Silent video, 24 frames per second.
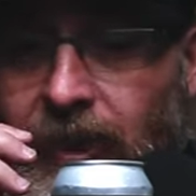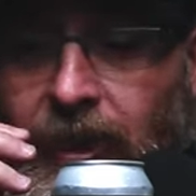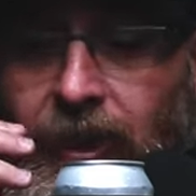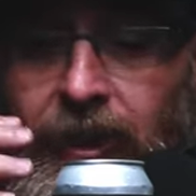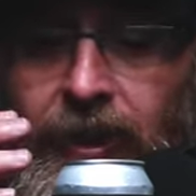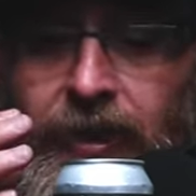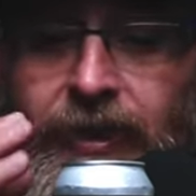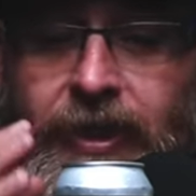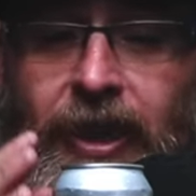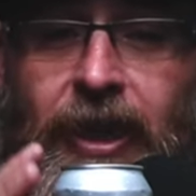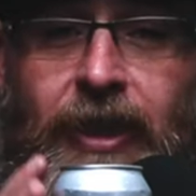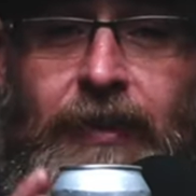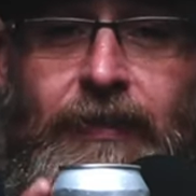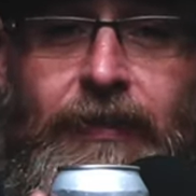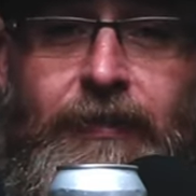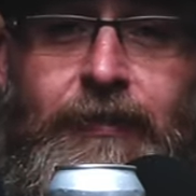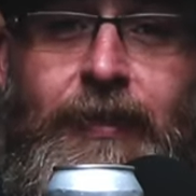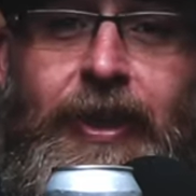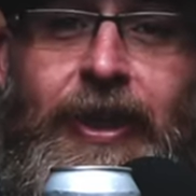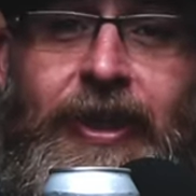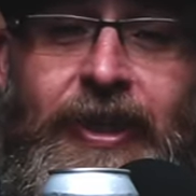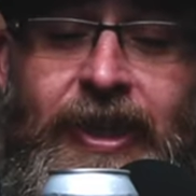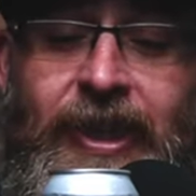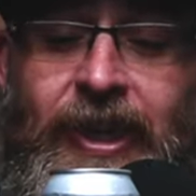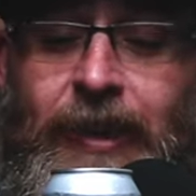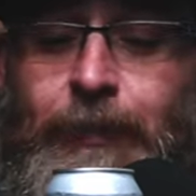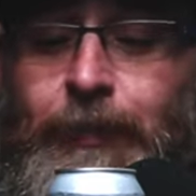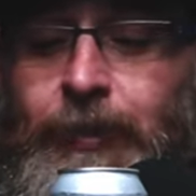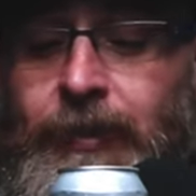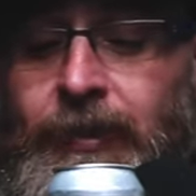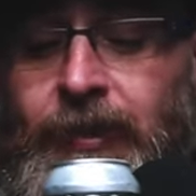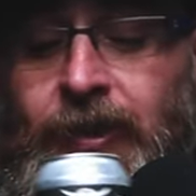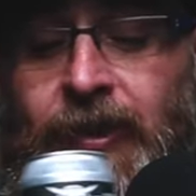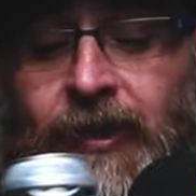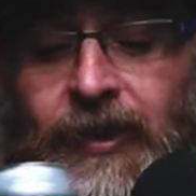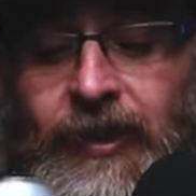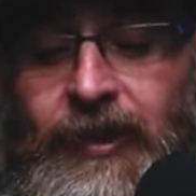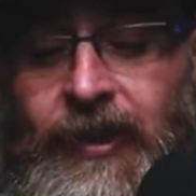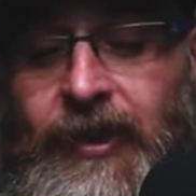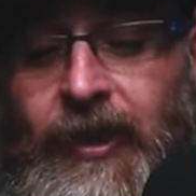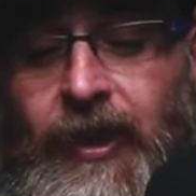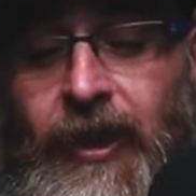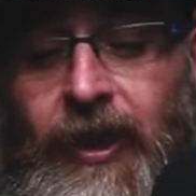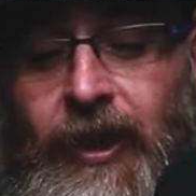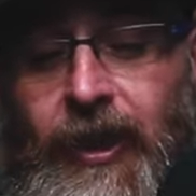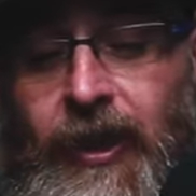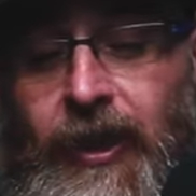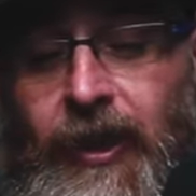uh, down for my nap.
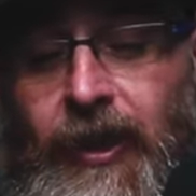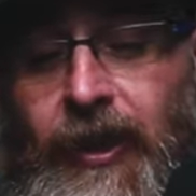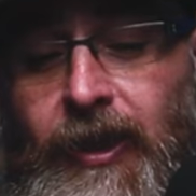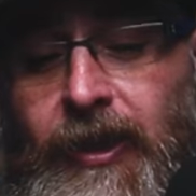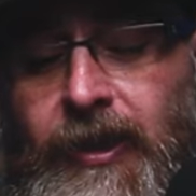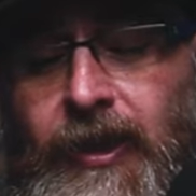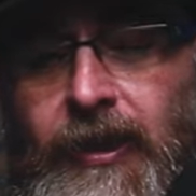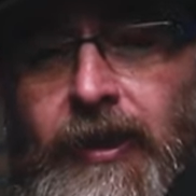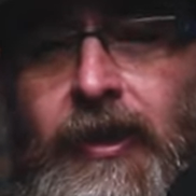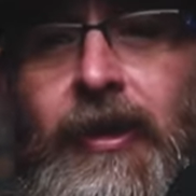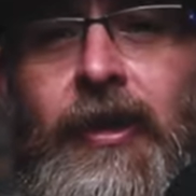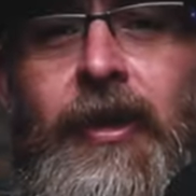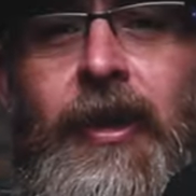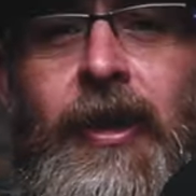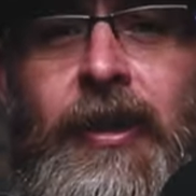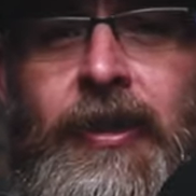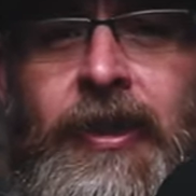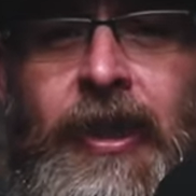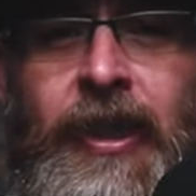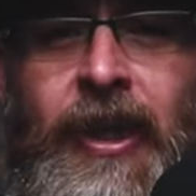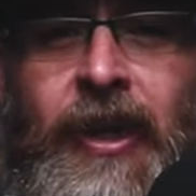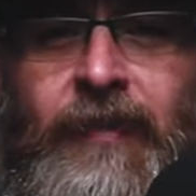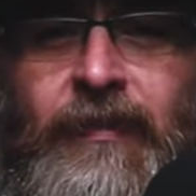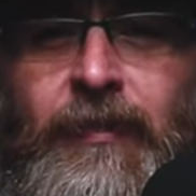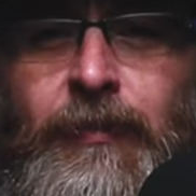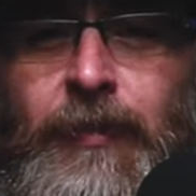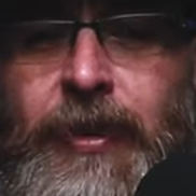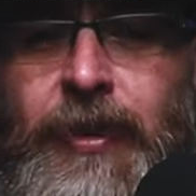Uh, think I have a